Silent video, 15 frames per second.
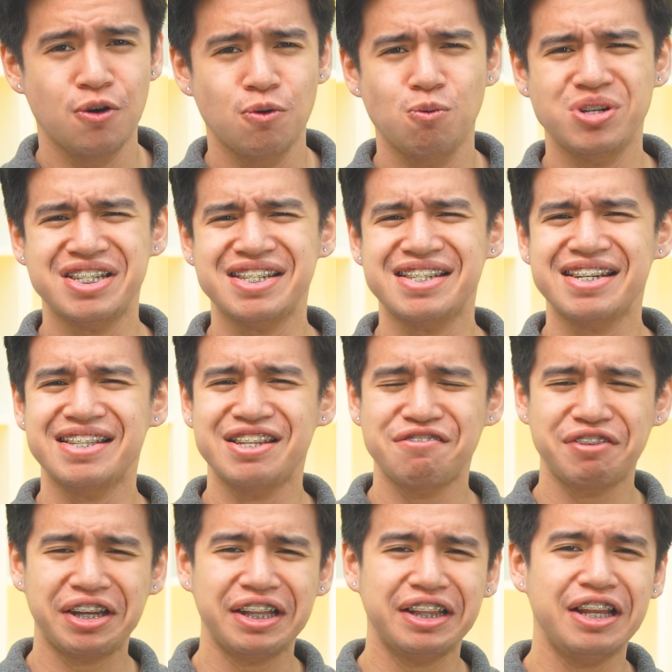which is
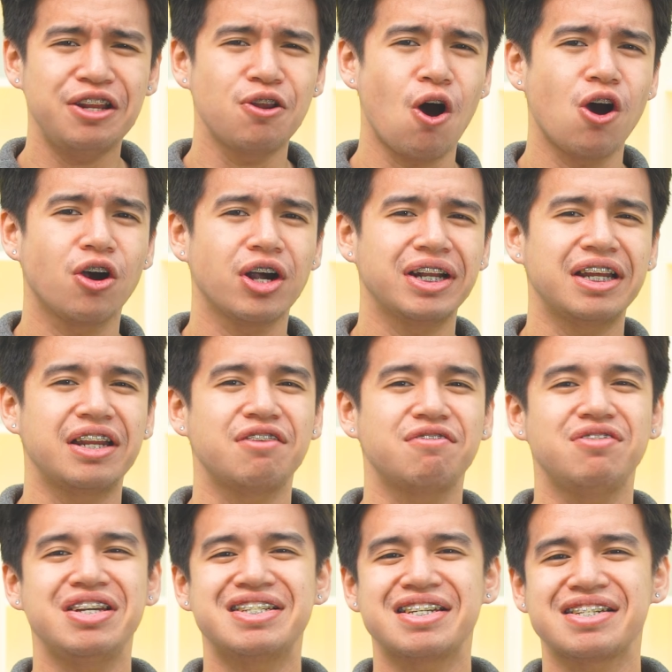significantly longer than the
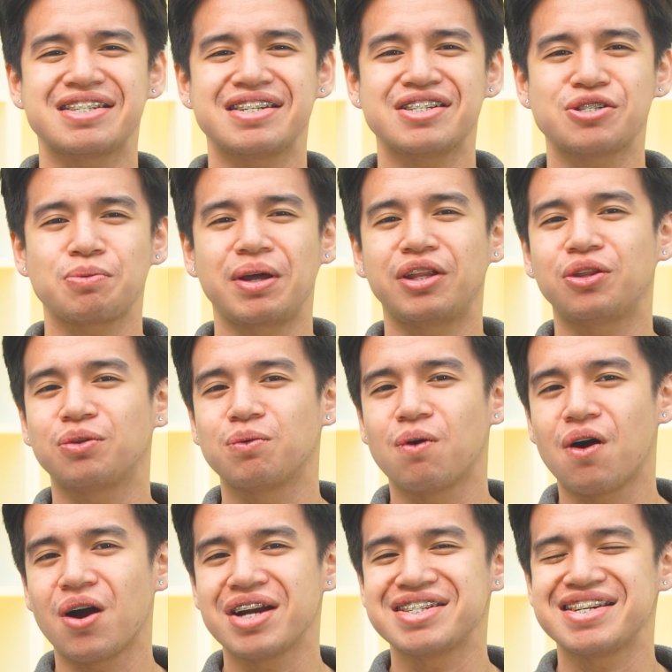V60's 22
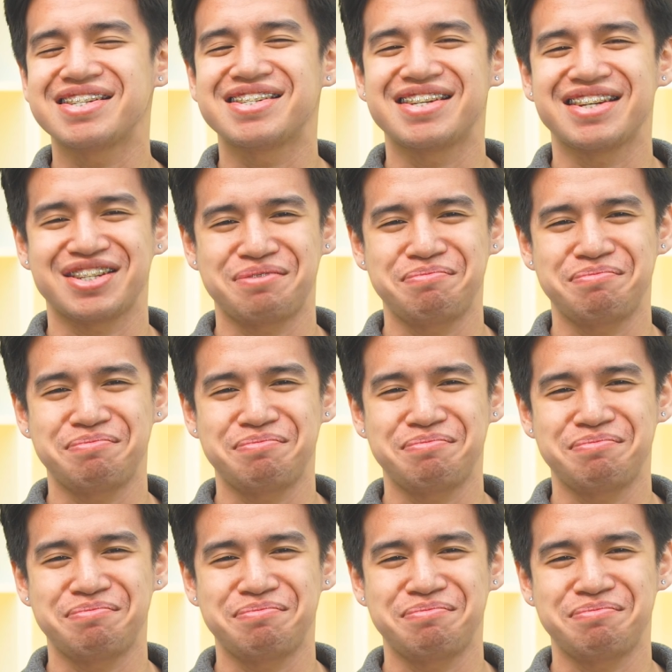hours and 6